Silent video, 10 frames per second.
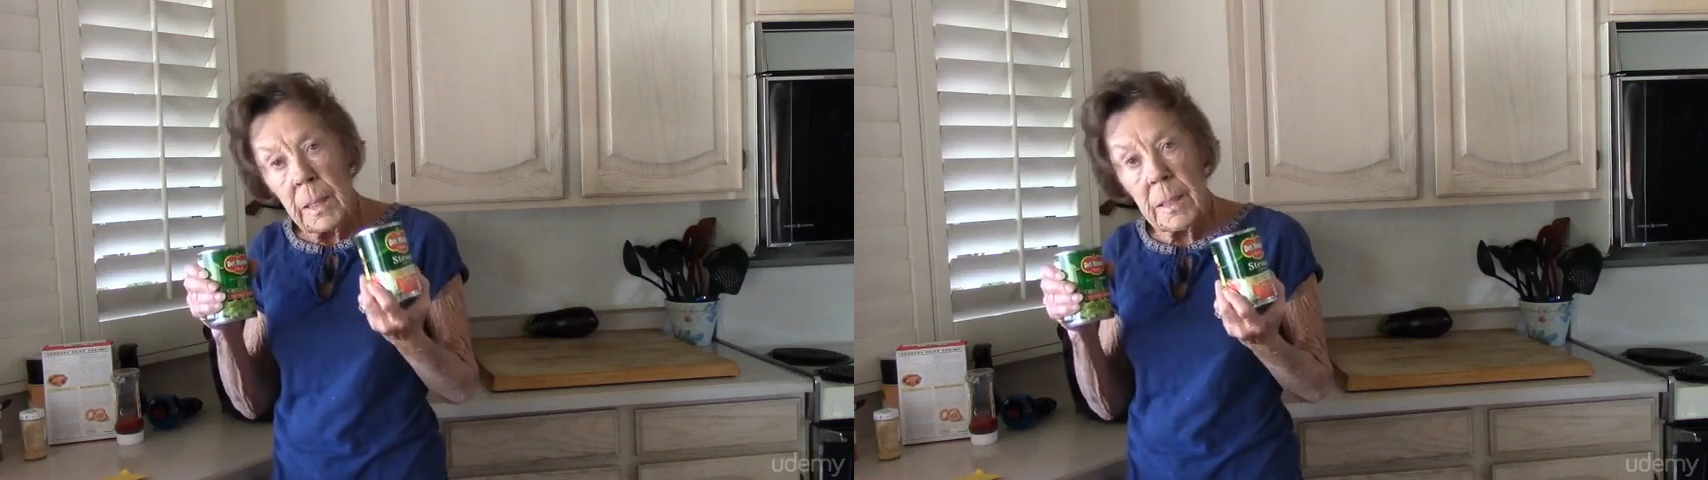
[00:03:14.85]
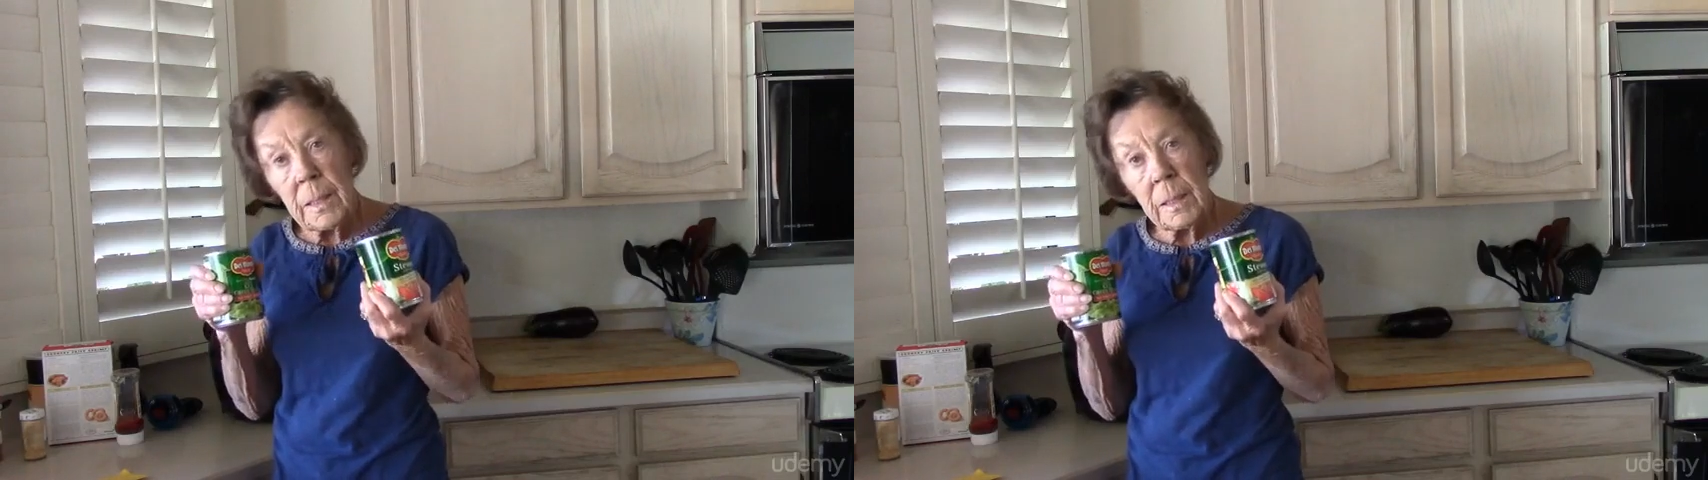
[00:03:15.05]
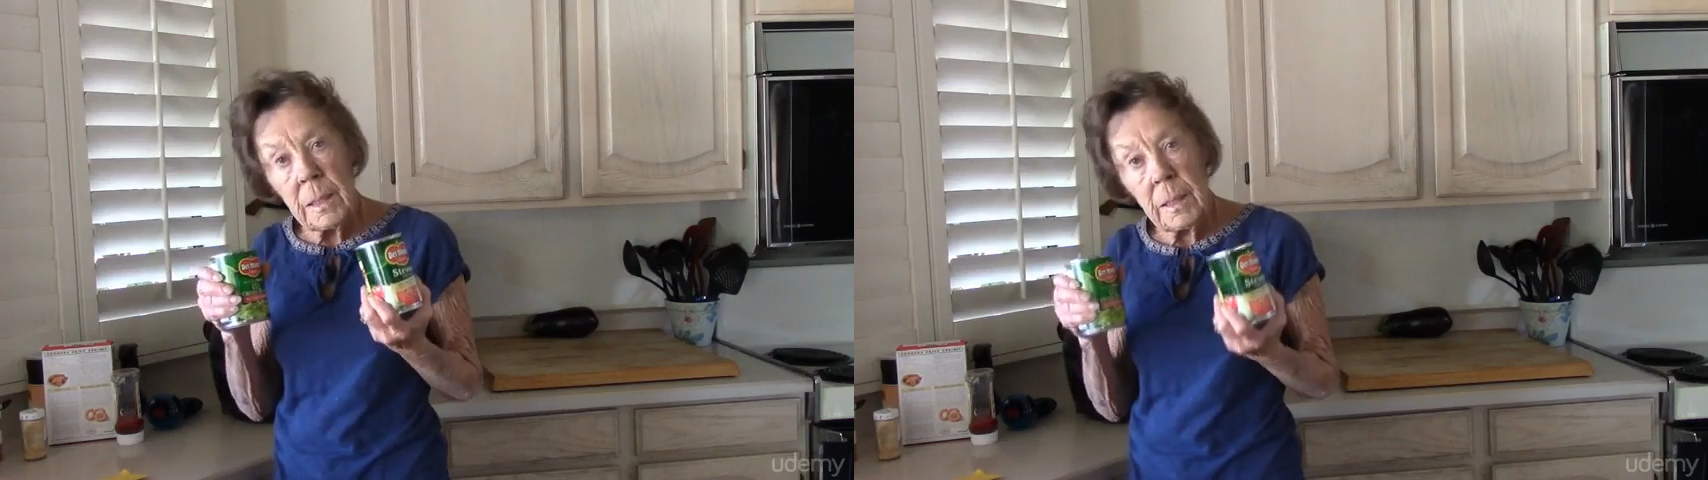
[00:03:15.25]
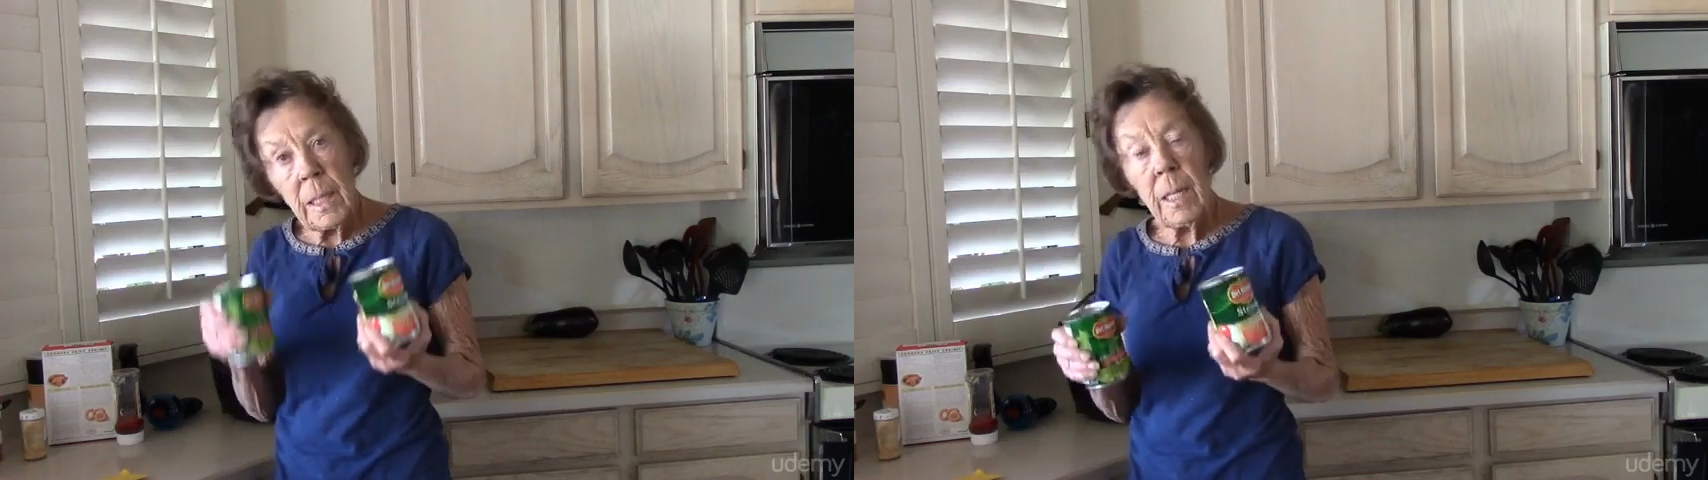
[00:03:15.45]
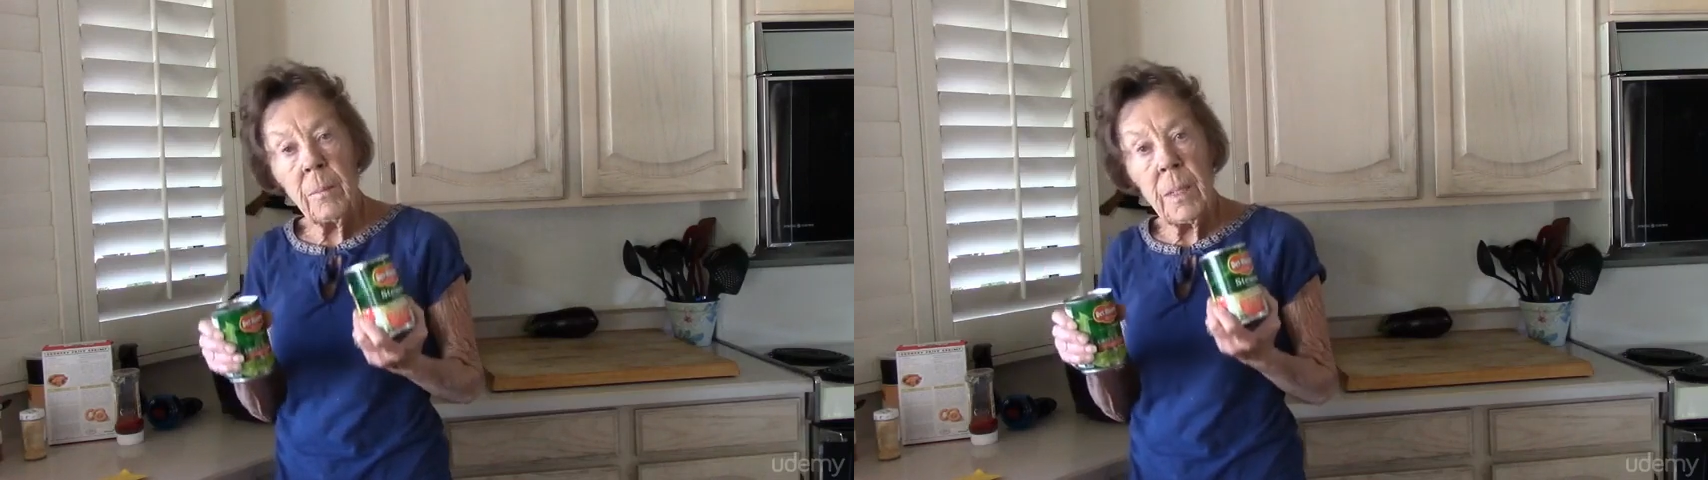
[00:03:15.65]
It does
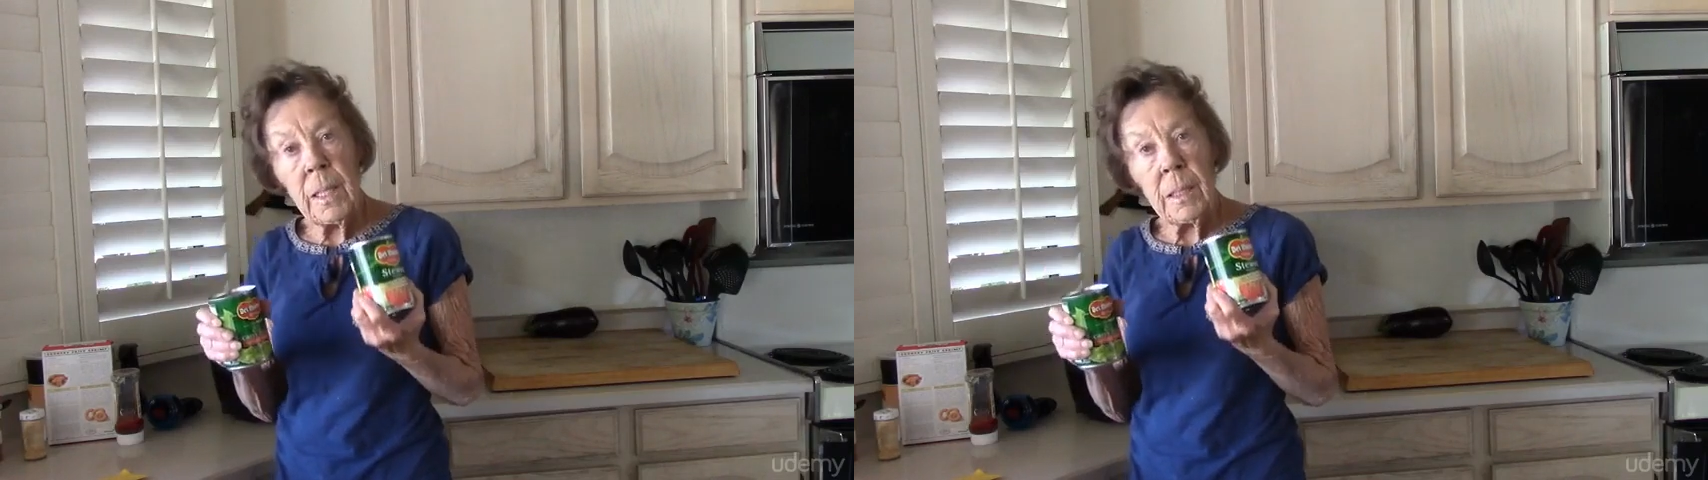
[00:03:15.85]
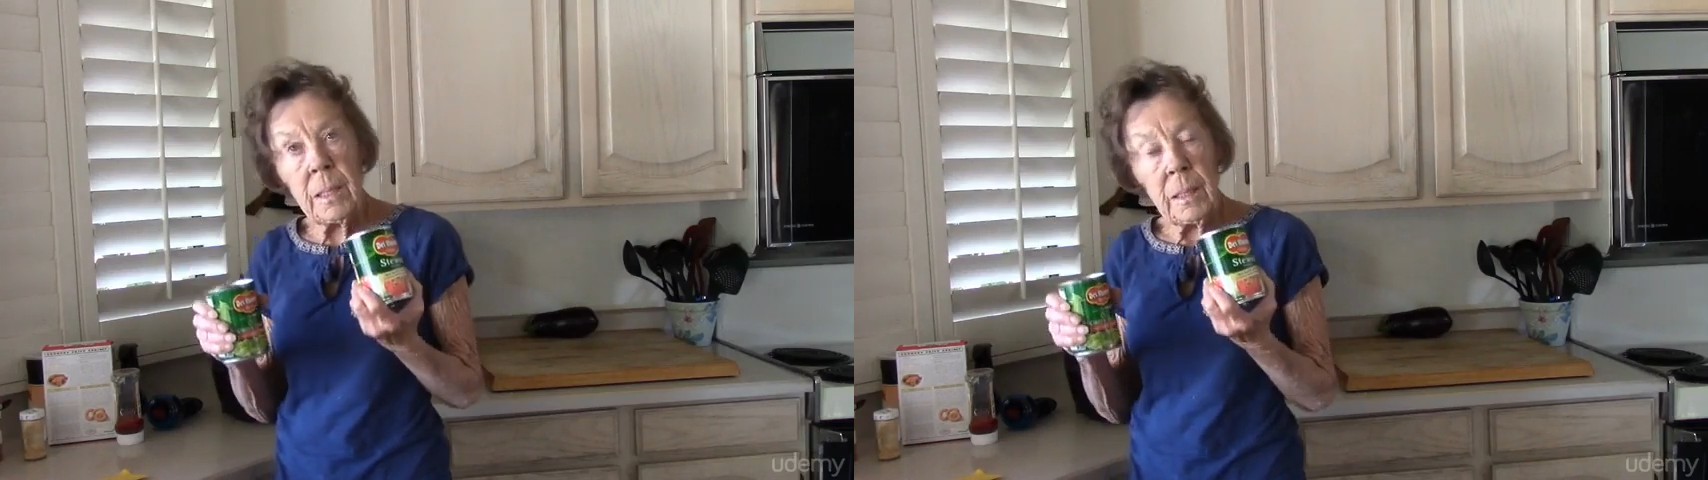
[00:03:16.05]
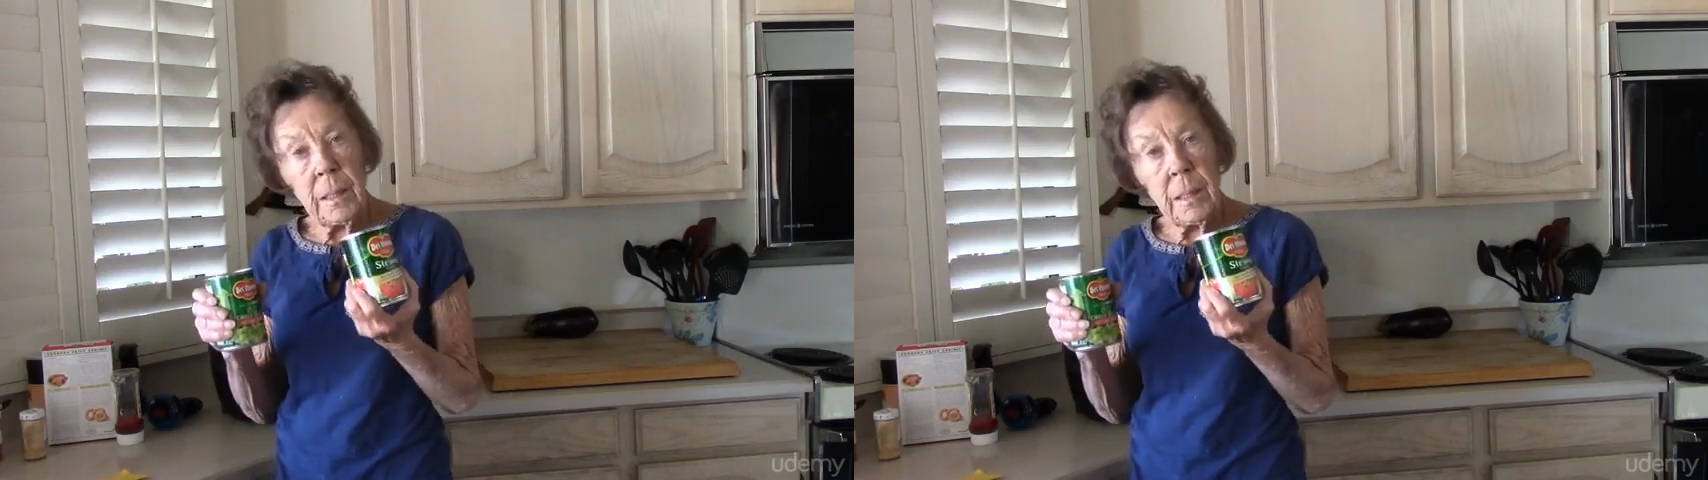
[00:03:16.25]
not mean